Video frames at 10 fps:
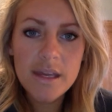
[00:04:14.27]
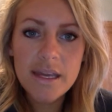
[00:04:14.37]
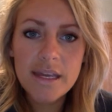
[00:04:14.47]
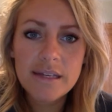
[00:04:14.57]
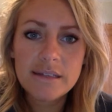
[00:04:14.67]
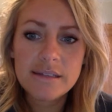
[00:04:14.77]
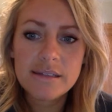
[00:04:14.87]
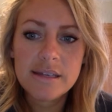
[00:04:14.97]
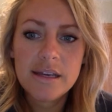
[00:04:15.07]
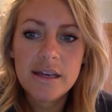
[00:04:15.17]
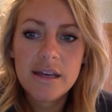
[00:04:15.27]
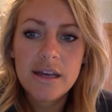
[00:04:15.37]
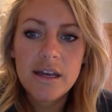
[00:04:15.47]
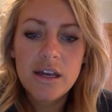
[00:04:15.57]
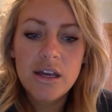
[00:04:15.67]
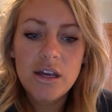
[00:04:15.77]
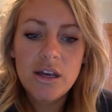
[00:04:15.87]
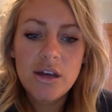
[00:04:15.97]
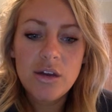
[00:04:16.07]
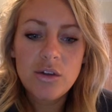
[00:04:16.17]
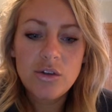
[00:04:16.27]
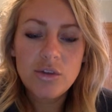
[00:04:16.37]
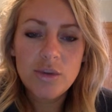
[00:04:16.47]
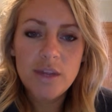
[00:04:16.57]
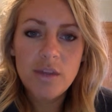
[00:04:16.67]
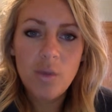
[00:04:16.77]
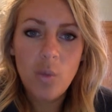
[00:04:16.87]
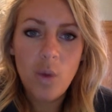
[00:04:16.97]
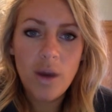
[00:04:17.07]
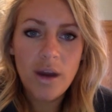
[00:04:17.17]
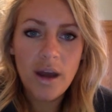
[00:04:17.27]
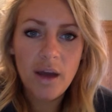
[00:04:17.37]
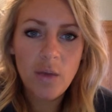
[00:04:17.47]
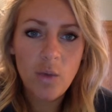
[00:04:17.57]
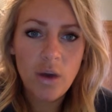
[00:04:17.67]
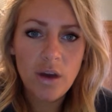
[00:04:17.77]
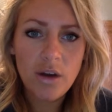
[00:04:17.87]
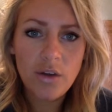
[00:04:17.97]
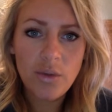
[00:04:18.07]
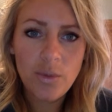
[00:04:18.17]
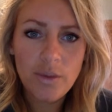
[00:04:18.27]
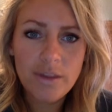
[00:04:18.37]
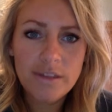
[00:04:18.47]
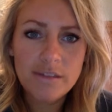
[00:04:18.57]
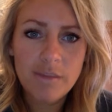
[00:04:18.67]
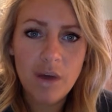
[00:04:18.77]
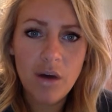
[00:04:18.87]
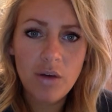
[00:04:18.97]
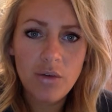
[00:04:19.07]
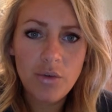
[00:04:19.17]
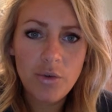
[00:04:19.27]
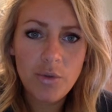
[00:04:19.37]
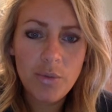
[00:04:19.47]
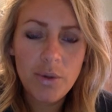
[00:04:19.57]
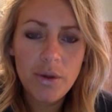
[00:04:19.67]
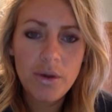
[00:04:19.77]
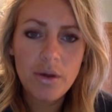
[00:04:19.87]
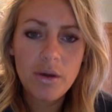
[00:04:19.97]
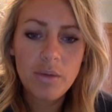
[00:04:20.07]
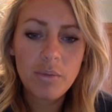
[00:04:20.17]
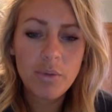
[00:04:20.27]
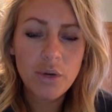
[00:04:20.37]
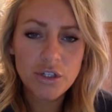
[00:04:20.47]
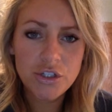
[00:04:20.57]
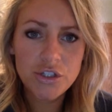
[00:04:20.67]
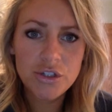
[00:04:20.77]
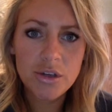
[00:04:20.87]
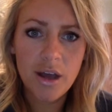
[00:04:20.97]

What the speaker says: is doing the one-on-one, or the really small group push